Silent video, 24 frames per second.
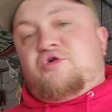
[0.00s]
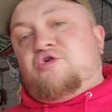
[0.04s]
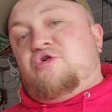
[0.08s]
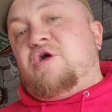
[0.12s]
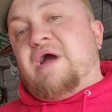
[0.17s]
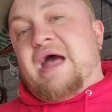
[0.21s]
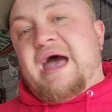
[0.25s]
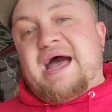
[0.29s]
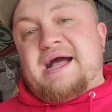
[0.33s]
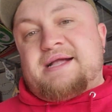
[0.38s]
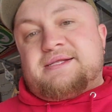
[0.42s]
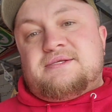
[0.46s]

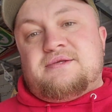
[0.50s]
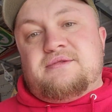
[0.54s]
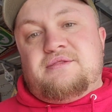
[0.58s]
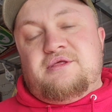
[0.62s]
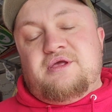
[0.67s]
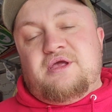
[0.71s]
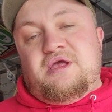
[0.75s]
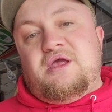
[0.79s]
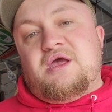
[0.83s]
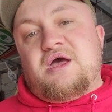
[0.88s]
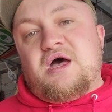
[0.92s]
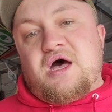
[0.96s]
cracked
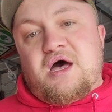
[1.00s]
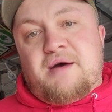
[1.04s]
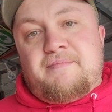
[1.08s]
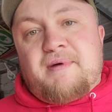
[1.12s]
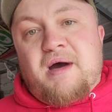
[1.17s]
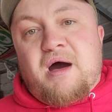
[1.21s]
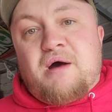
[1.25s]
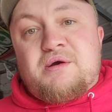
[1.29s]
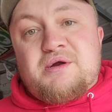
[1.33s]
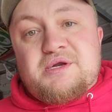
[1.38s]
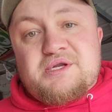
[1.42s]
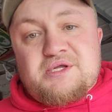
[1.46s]
the
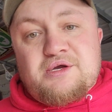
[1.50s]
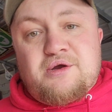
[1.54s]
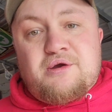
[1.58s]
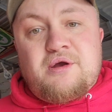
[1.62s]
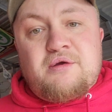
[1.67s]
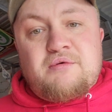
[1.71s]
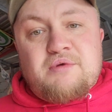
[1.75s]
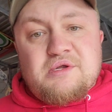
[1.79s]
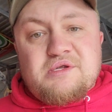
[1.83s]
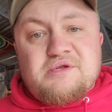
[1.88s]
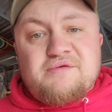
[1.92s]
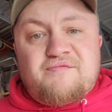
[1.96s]
power
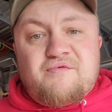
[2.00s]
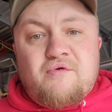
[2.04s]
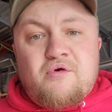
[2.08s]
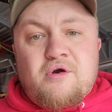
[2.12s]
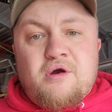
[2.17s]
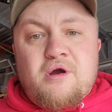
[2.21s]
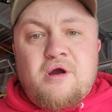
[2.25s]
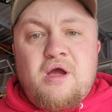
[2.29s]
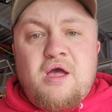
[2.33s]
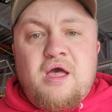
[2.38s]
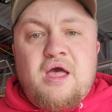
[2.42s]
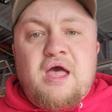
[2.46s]
steering
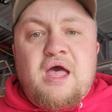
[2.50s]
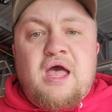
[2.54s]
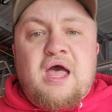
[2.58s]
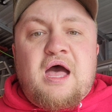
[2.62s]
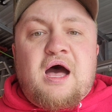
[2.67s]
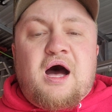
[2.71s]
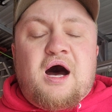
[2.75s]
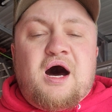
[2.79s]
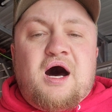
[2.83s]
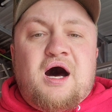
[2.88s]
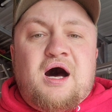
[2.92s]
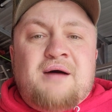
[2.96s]
reservoir.
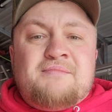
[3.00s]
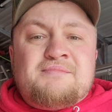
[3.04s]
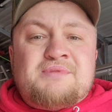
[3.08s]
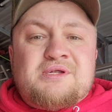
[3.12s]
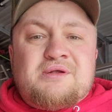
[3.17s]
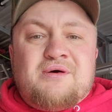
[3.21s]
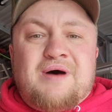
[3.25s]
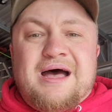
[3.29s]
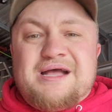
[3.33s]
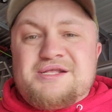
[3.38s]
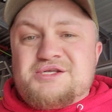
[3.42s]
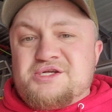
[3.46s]

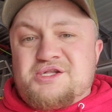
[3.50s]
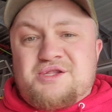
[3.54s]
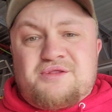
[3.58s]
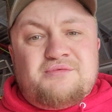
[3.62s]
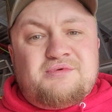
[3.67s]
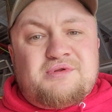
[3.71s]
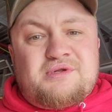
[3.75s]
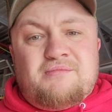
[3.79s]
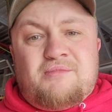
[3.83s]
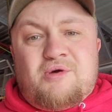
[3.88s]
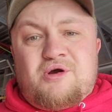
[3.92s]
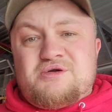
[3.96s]
So I just
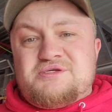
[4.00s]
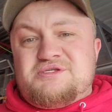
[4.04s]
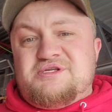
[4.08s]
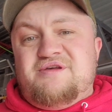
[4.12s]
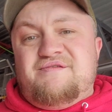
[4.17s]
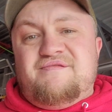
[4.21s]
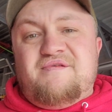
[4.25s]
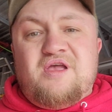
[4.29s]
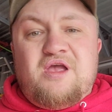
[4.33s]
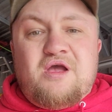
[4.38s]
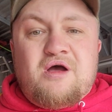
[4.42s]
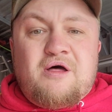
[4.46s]
threw some
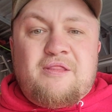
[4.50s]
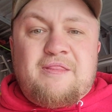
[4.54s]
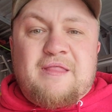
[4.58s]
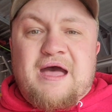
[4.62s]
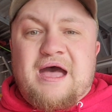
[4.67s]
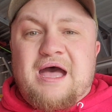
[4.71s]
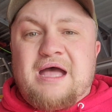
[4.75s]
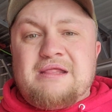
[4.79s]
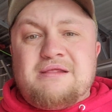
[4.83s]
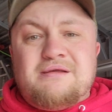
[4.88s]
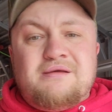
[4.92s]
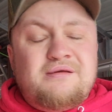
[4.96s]
RTV on
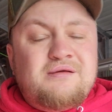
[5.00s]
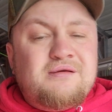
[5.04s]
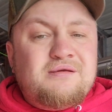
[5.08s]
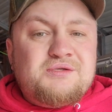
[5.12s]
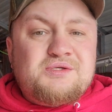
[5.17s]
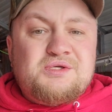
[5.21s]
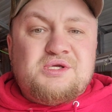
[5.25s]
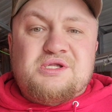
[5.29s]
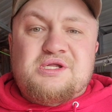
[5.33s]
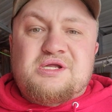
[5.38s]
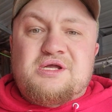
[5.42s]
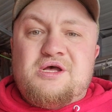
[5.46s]
that,
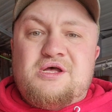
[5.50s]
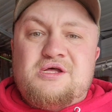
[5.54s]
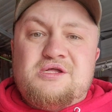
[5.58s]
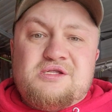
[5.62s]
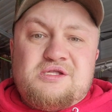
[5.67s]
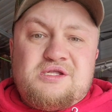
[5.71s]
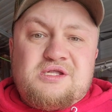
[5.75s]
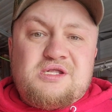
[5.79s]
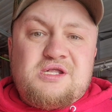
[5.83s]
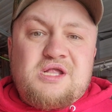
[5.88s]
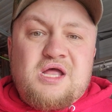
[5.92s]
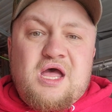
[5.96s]
just
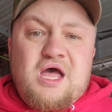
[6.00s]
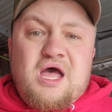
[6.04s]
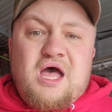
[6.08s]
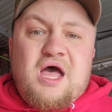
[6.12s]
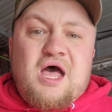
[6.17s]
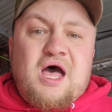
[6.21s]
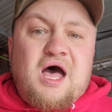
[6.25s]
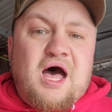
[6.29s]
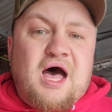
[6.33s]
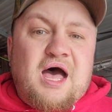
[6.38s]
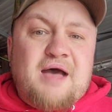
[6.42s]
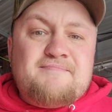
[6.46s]
because
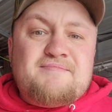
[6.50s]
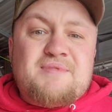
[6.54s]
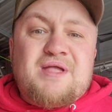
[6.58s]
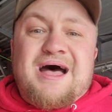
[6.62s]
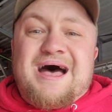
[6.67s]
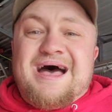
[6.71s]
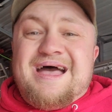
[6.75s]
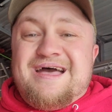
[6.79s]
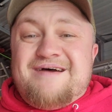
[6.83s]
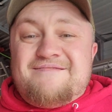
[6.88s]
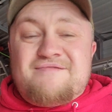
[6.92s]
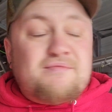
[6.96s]

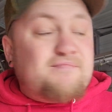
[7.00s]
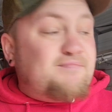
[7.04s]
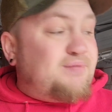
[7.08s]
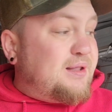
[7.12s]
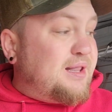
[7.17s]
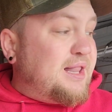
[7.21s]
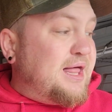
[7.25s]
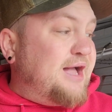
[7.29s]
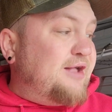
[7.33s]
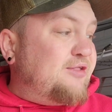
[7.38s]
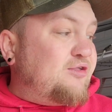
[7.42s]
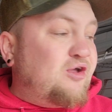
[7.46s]
I haven't
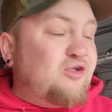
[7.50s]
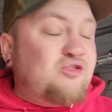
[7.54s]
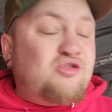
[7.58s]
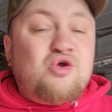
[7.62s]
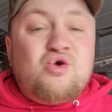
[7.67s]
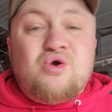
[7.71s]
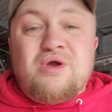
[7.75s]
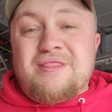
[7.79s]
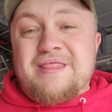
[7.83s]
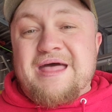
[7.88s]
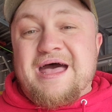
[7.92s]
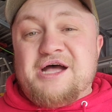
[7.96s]
planned on
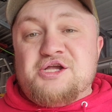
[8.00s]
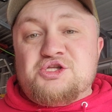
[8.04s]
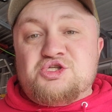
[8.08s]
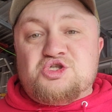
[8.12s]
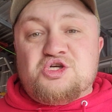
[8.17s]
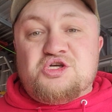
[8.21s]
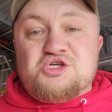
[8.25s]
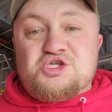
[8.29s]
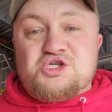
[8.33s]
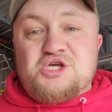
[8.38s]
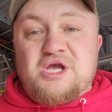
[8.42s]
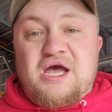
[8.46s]
doing that
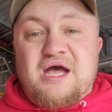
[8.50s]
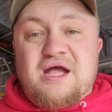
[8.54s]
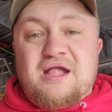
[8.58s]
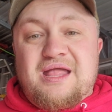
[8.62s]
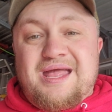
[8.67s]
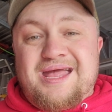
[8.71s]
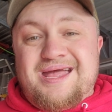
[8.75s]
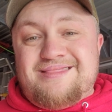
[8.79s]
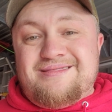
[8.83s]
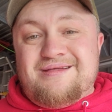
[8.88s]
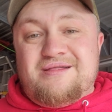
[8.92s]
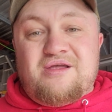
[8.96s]
just yet,
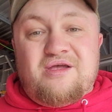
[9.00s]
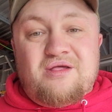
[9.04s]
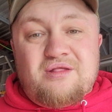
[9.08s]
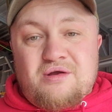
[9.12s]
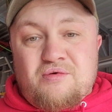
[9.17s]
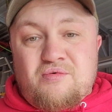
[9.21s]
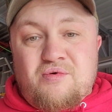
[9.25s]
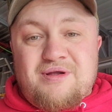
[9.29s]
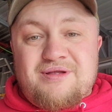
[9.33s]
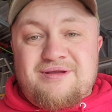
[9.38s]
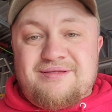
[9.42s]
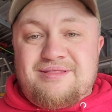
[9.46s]
and the dealer
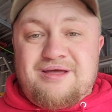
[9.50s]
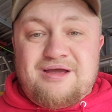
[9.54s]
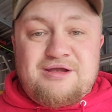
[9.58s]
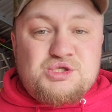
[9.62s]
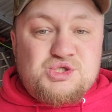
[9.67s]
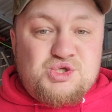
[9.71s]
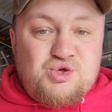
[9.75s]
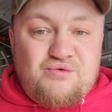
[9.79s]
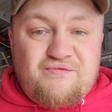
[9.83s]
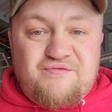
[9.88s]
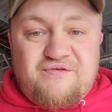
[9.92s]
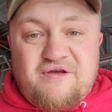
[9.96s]
wanted like
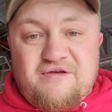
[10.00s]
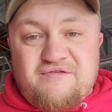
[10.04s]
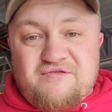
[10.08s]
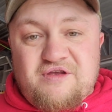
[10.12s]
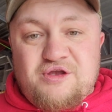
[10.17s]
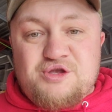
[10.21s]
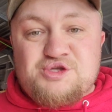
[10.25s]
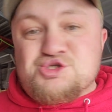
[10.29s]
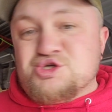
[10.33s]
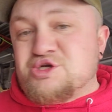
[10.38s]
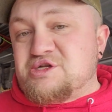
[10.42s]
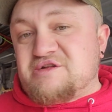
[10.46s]

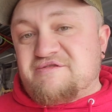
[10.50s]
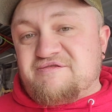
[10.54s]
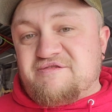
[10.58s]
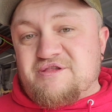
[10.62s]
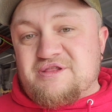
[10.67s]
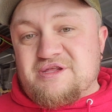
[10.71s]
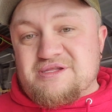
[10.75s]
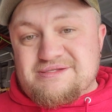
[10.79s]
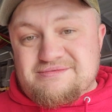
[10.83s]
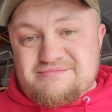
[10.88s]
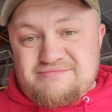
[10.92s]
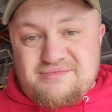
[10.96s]
$250 just for
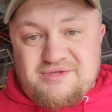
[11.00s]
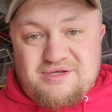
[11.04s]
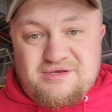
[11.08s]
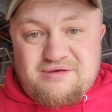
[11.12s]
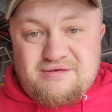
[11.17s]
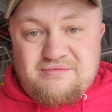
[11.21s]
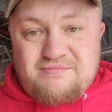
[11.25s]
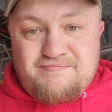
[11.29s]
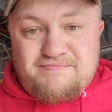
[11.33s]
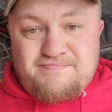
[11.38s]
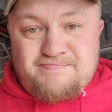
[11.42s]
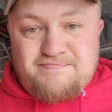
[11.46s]
the